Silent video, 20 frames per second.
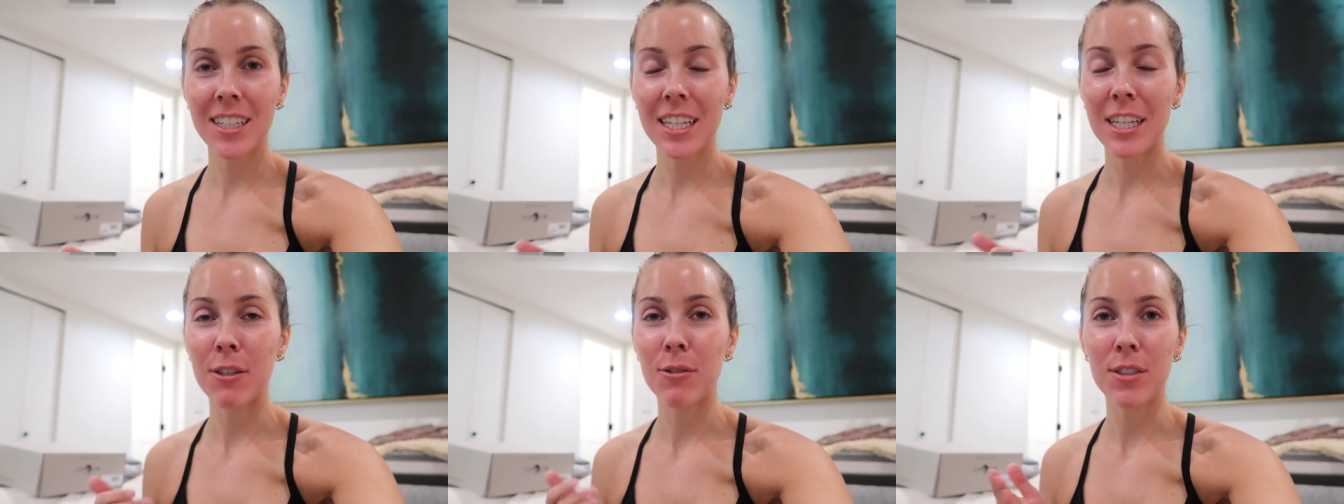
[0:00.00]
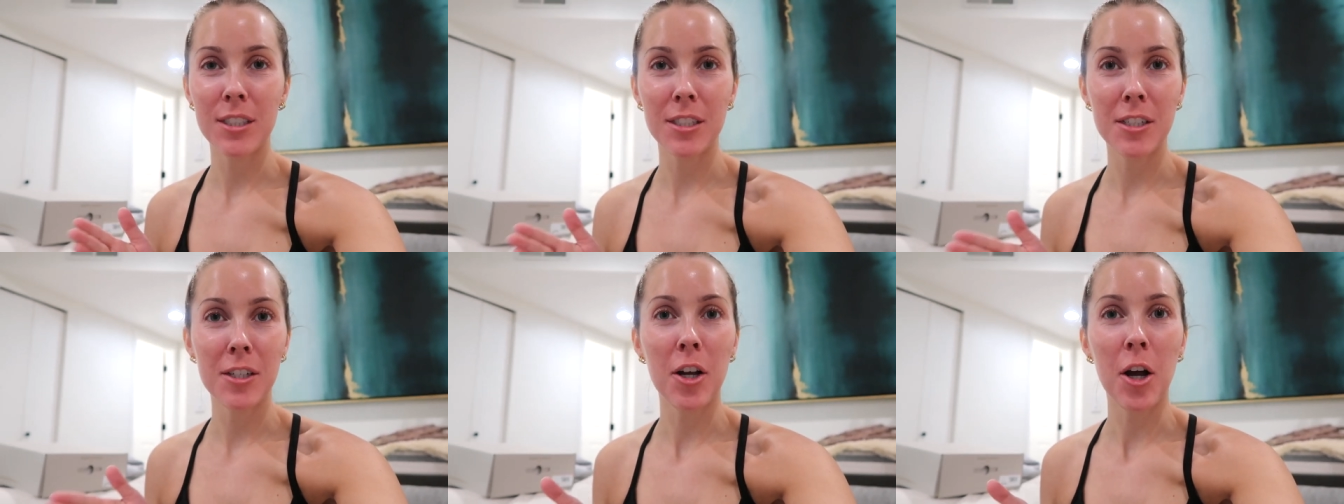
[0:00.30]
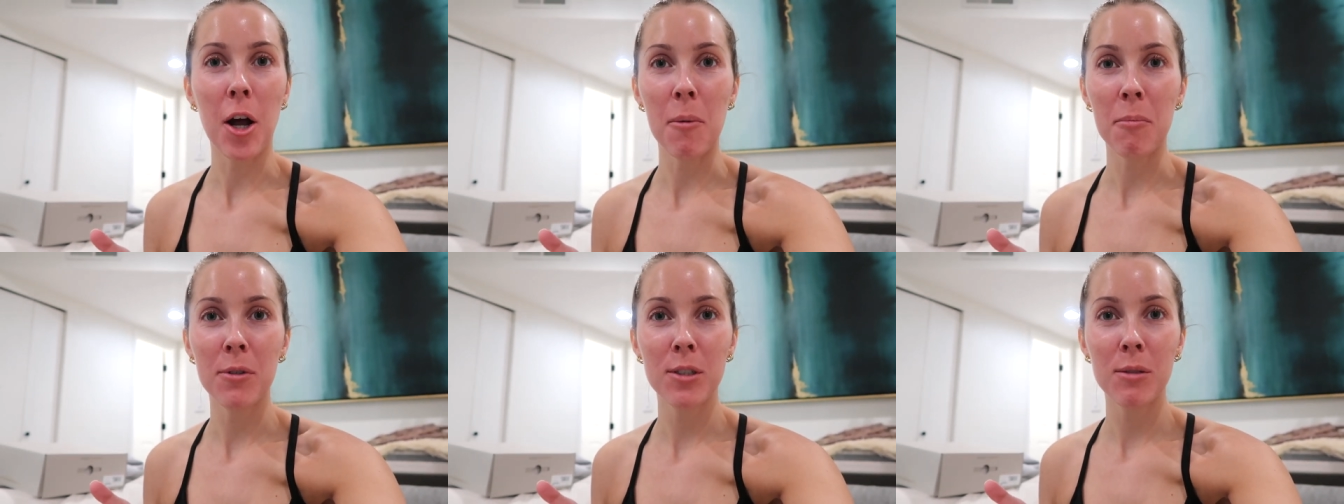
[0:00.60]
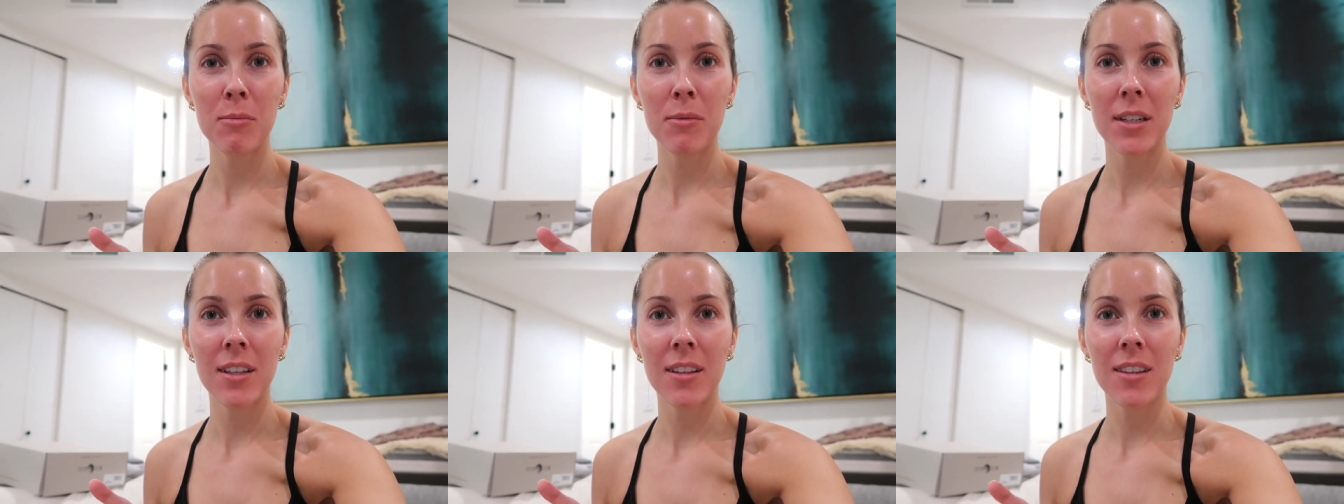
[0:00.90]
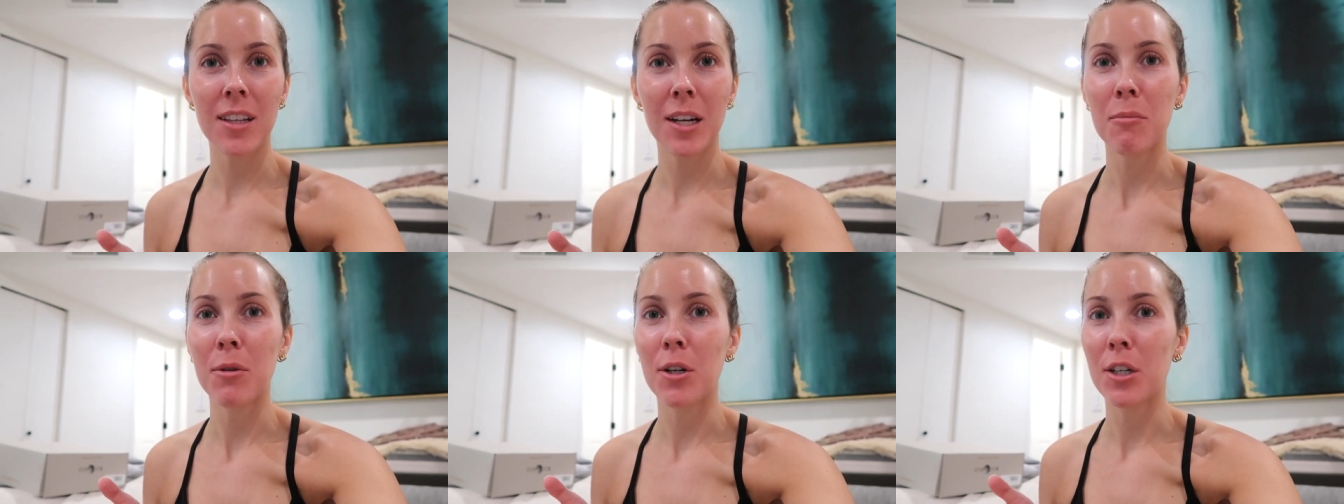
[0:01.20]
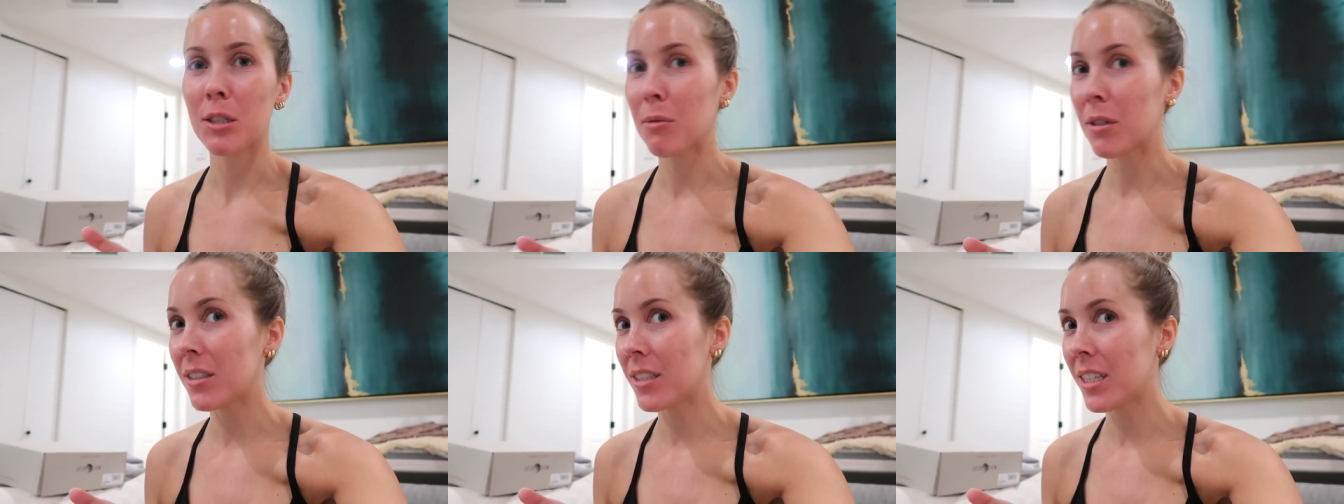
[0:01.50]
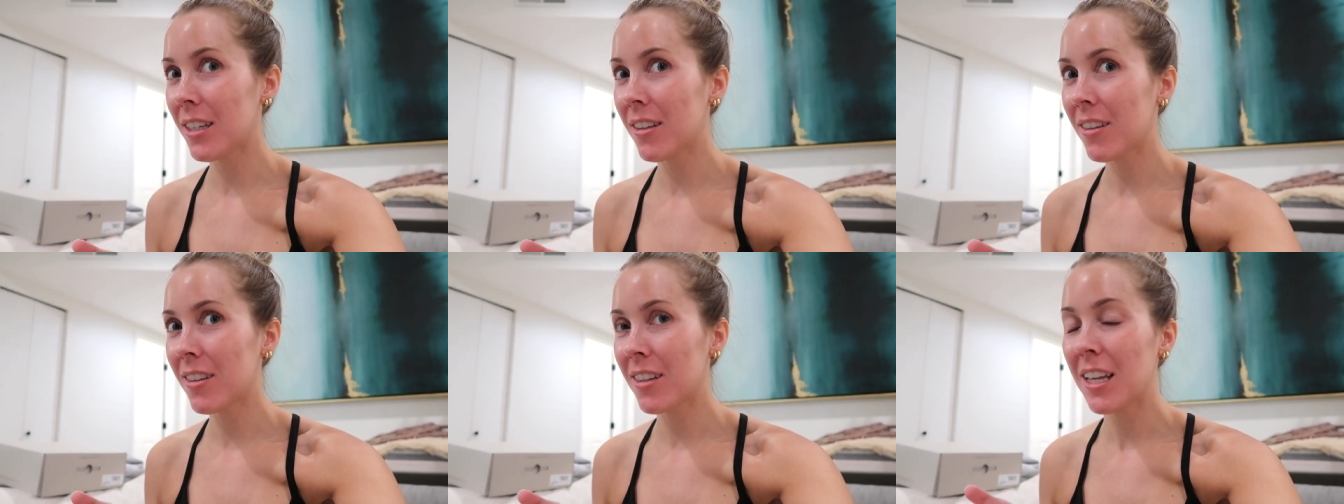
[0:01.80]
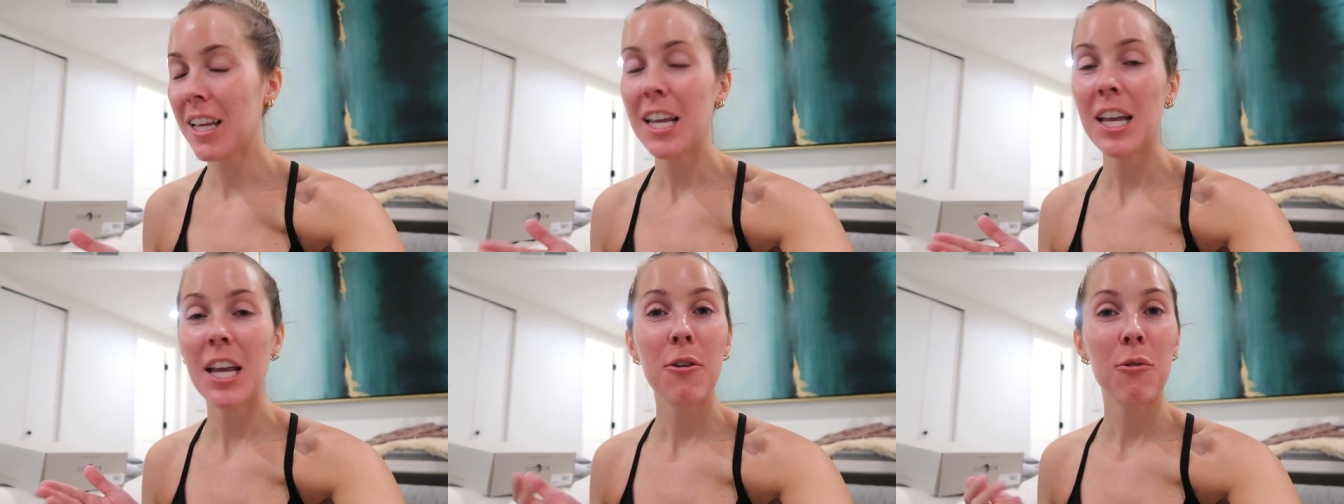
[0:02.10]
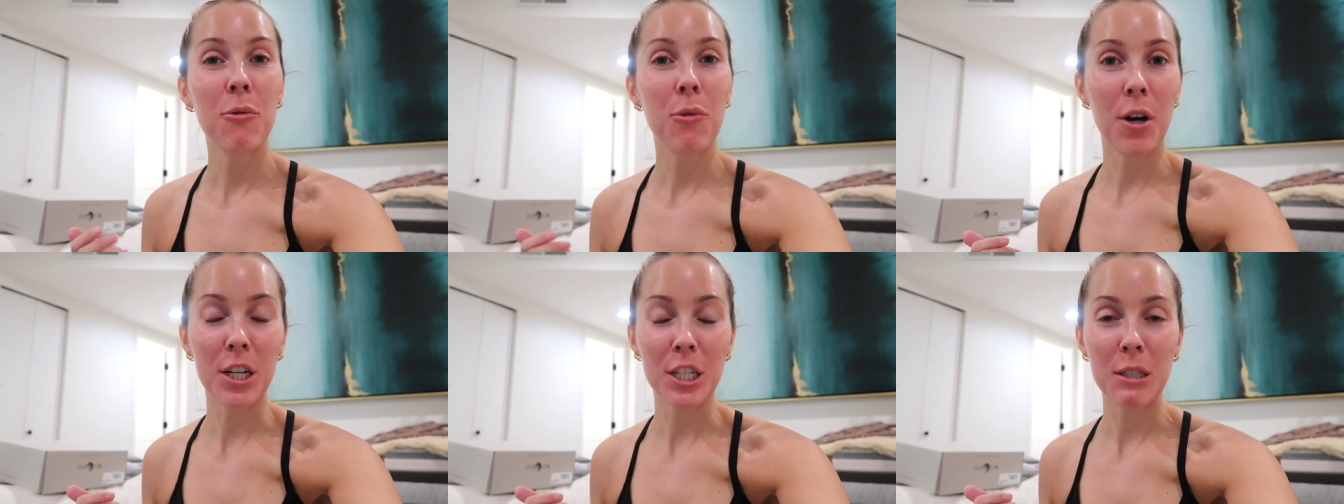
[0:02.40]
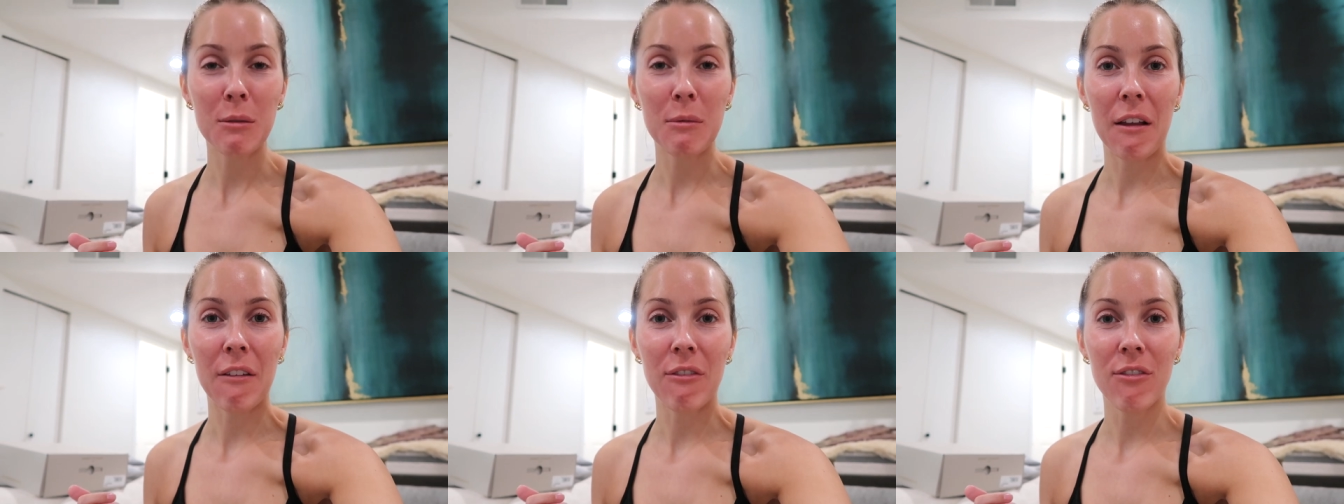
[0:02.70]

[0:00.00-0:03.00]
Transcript: It was an accomplishment that I brushed my teeth, washed my